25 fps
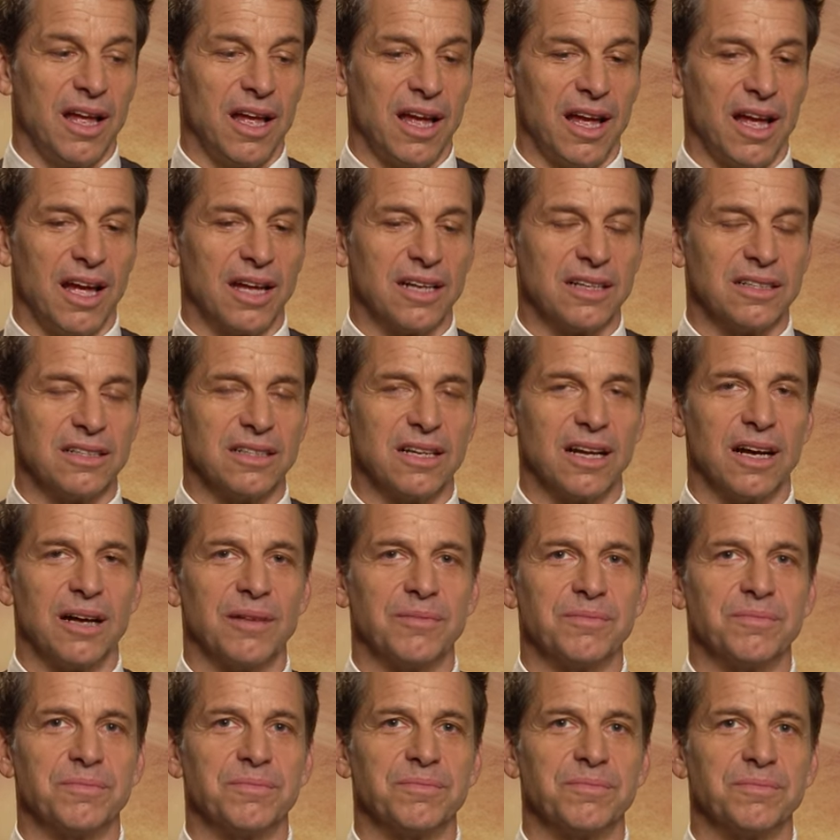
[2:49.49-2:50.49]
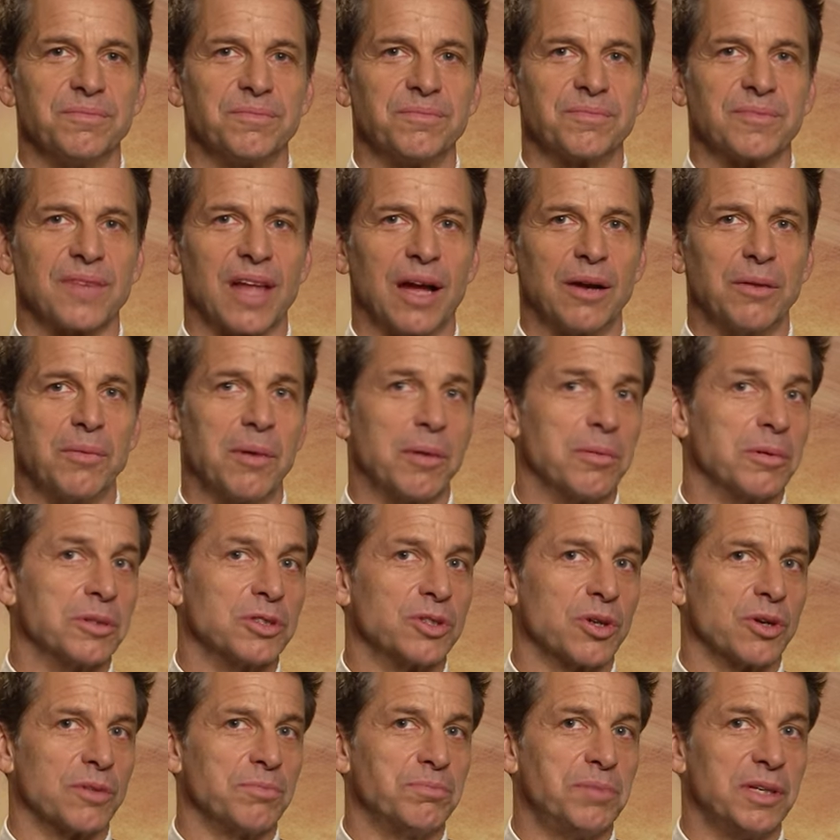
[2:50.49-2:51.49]
And I remember
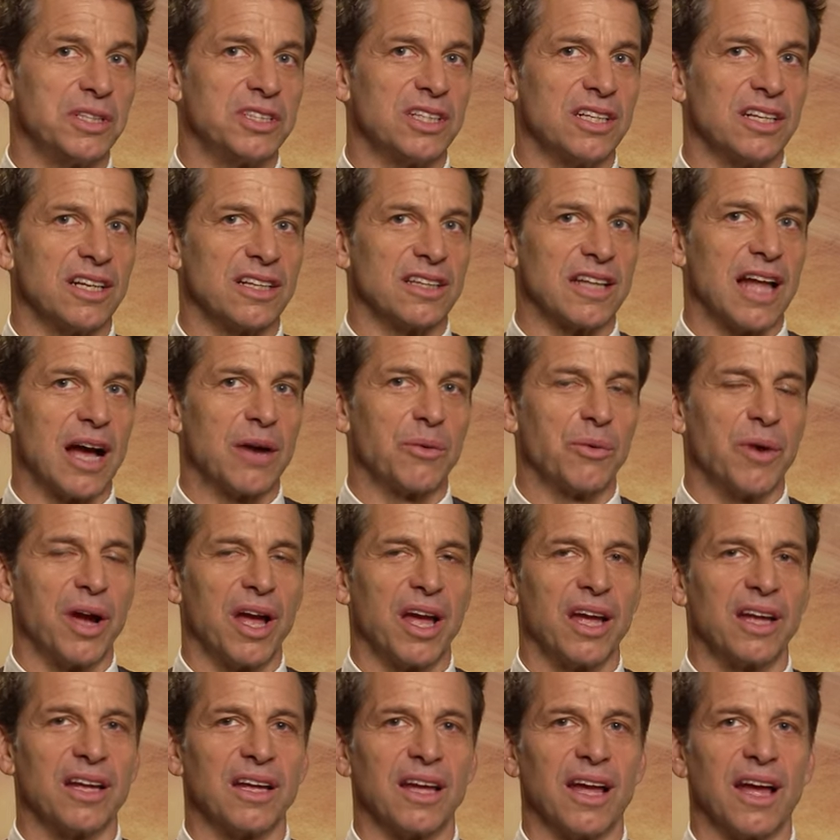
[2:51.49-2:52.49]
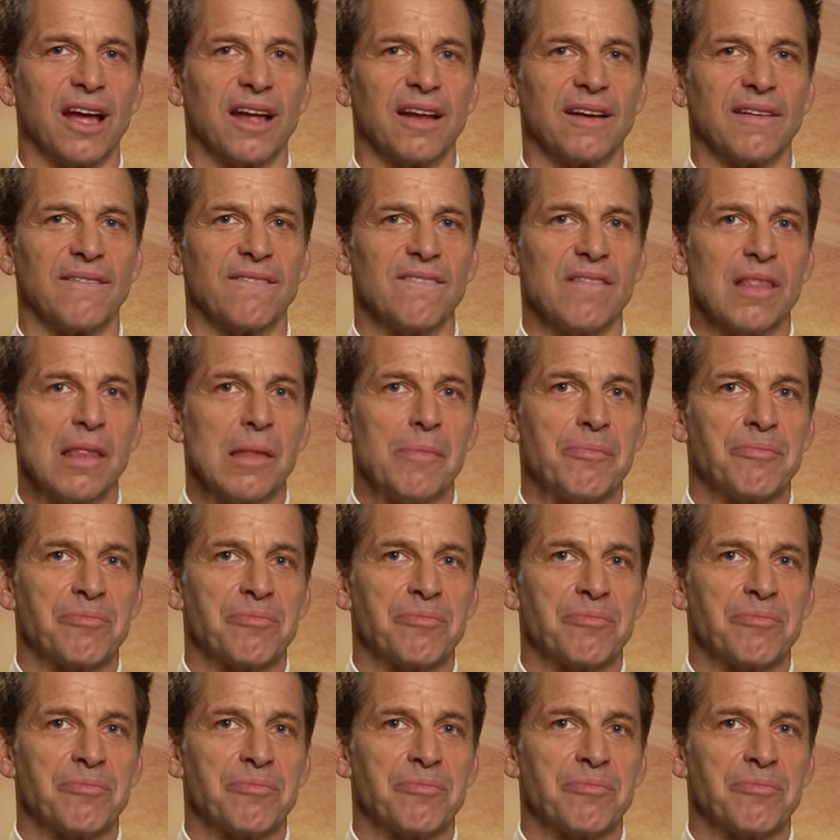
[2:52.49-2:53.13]
sort of pitching it that way, and